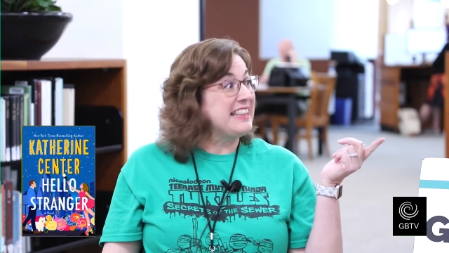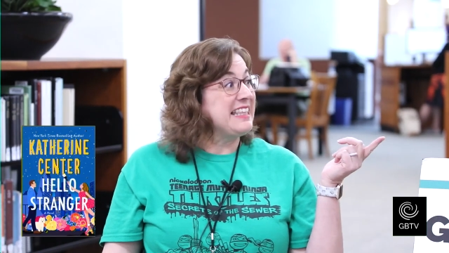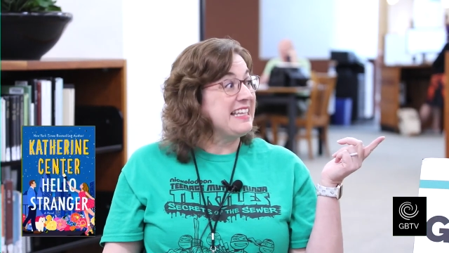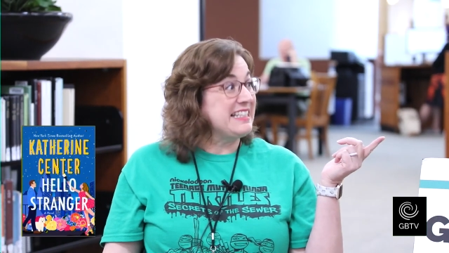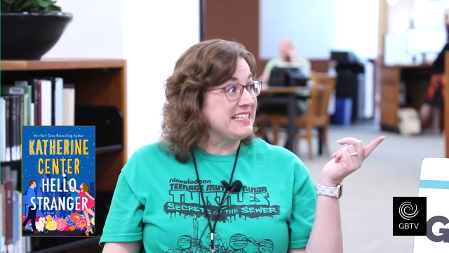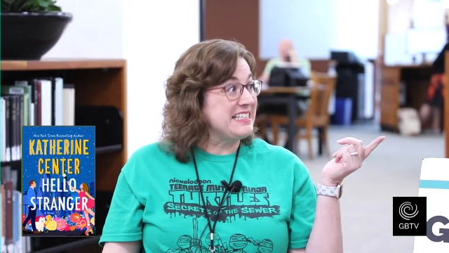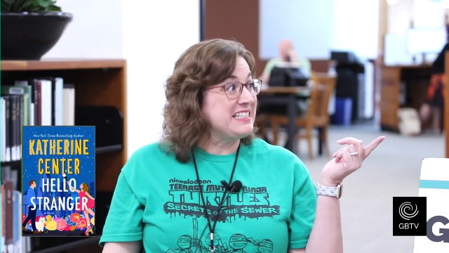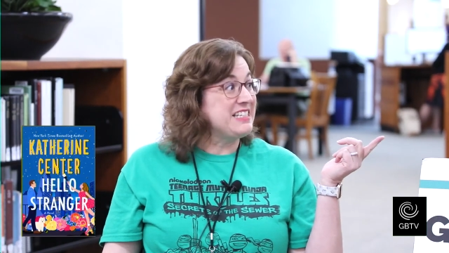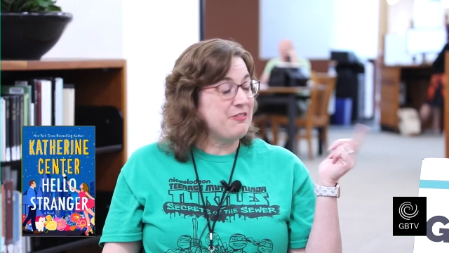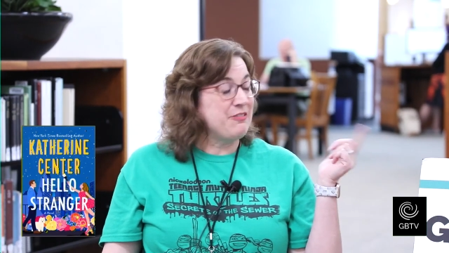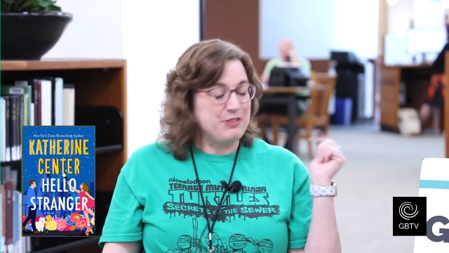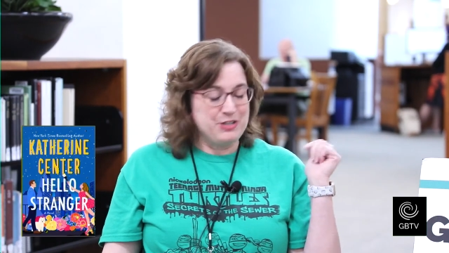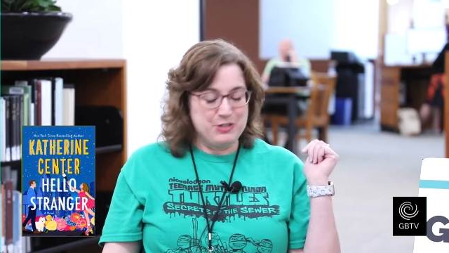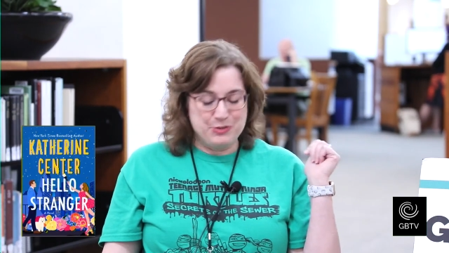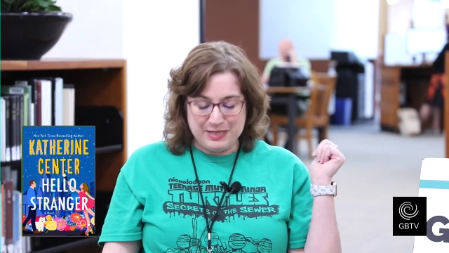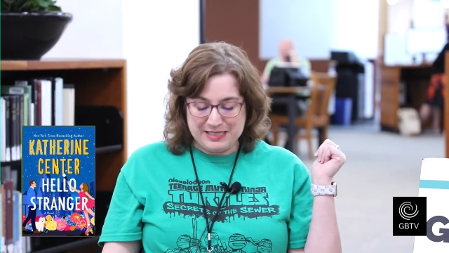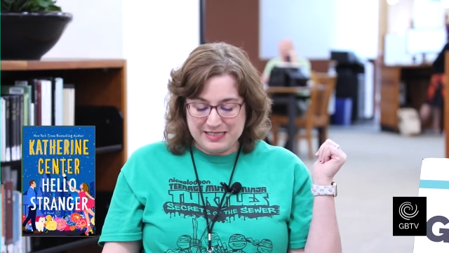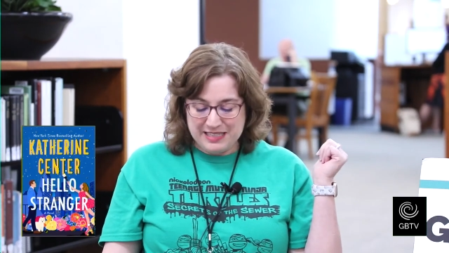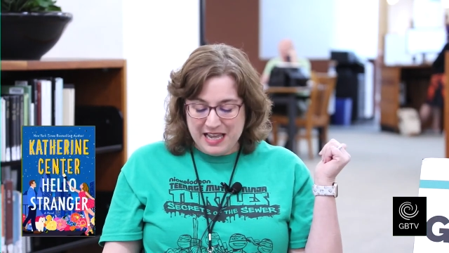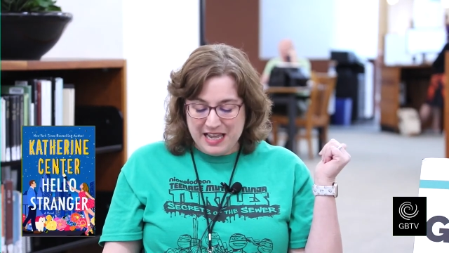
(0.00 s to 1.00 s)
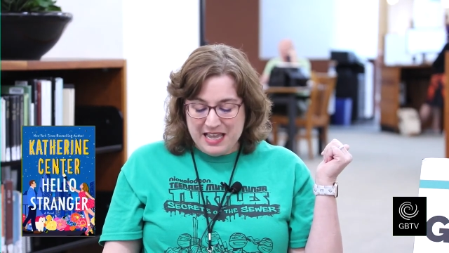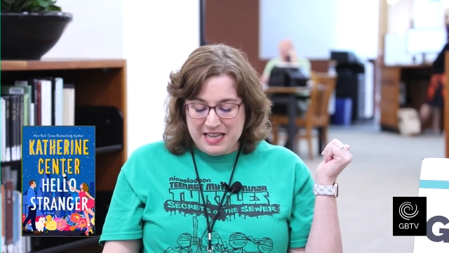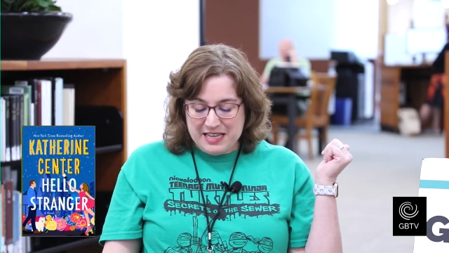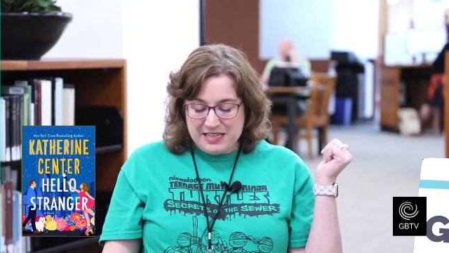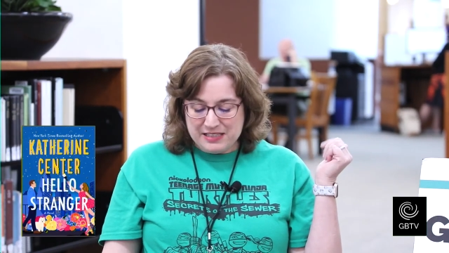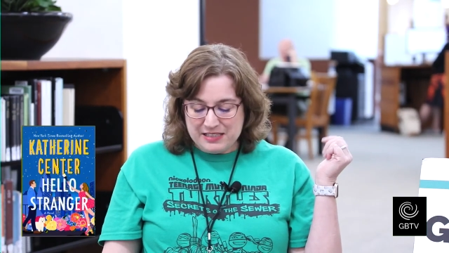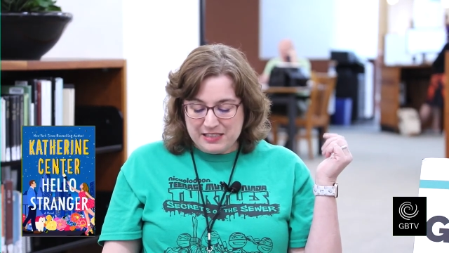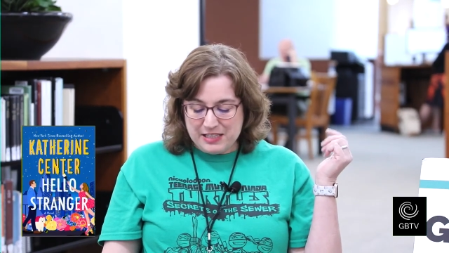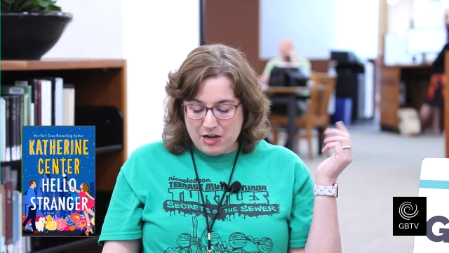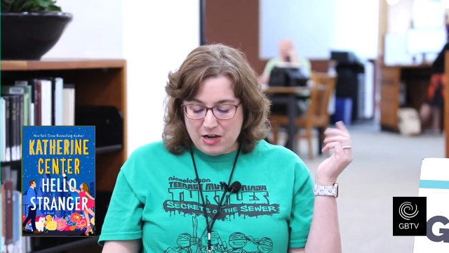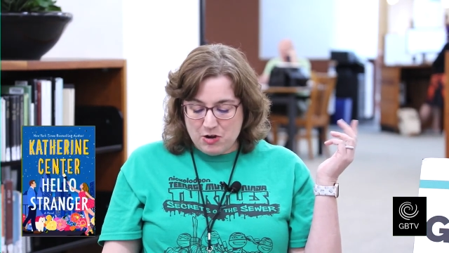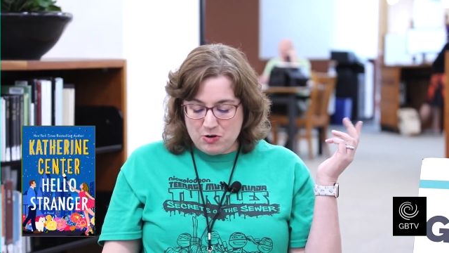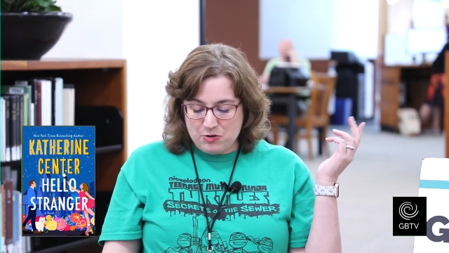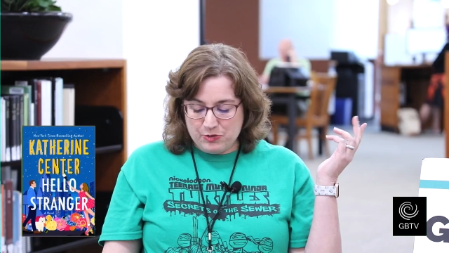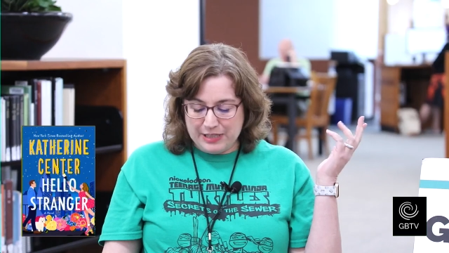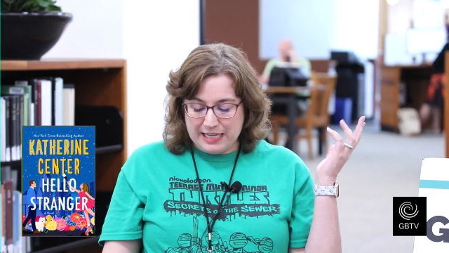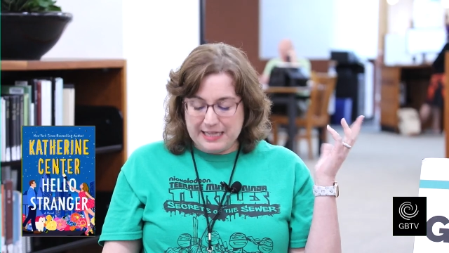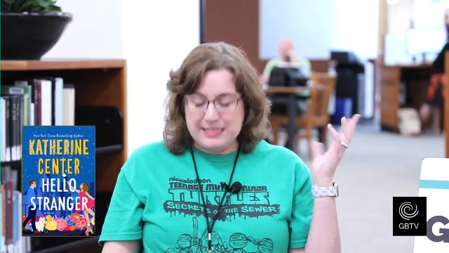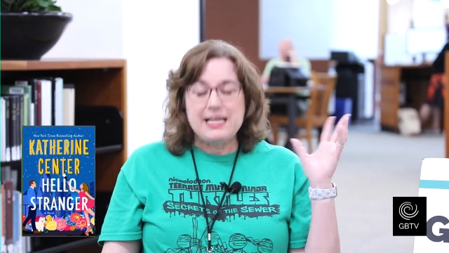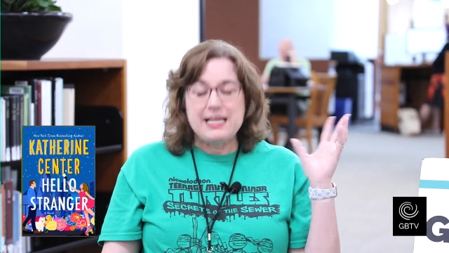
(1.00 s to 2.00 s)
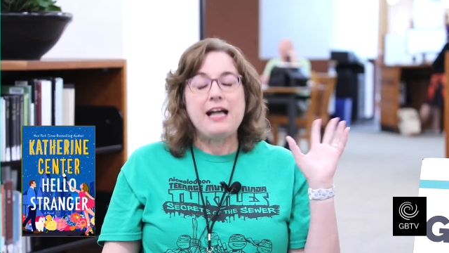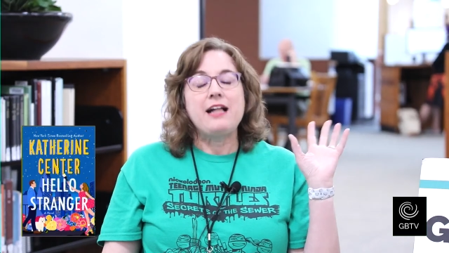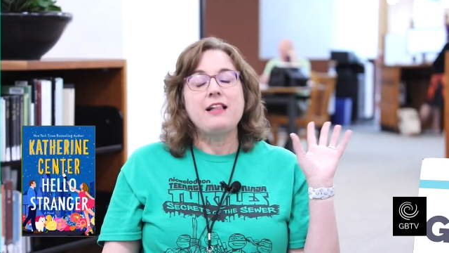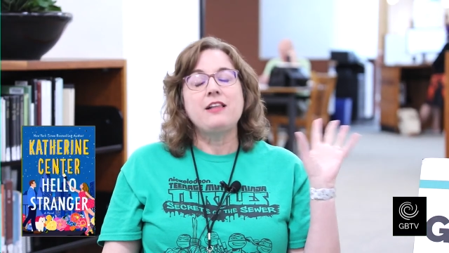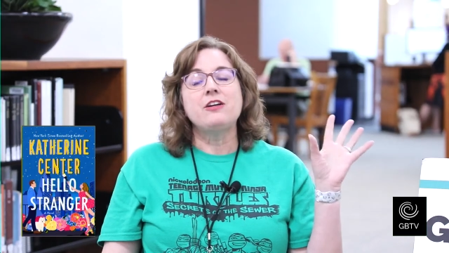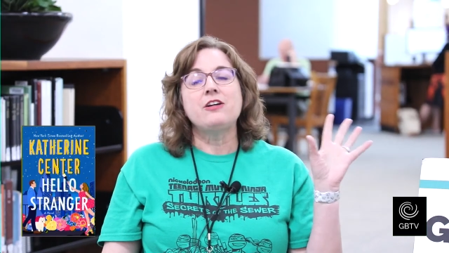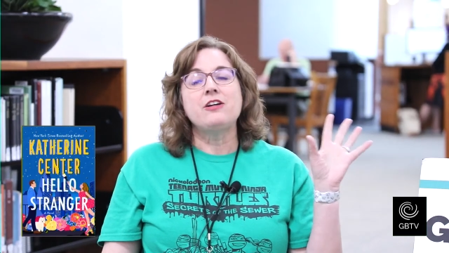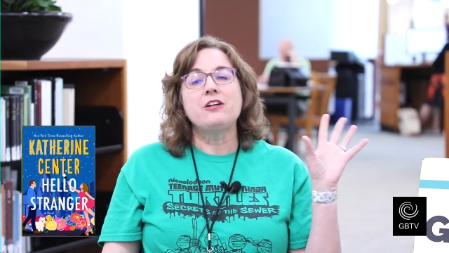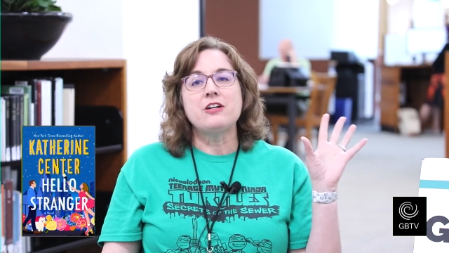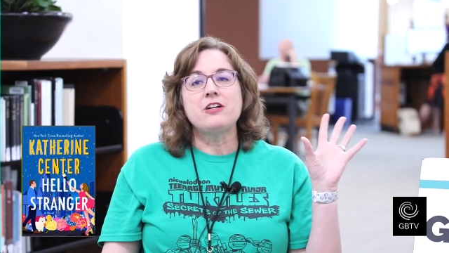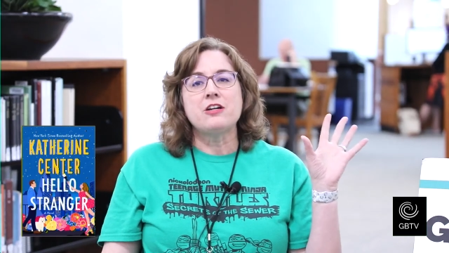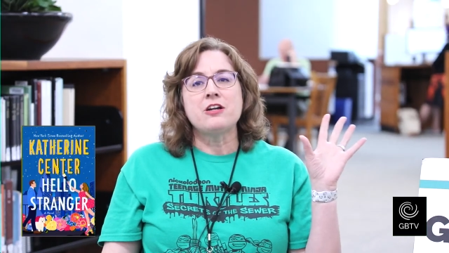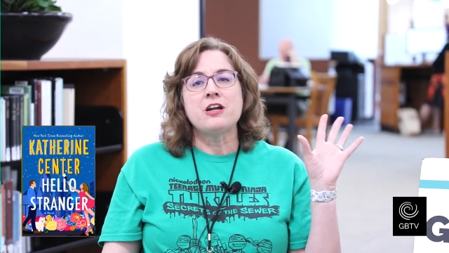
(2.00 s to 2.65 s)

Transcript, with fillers: a different twist. So they tell her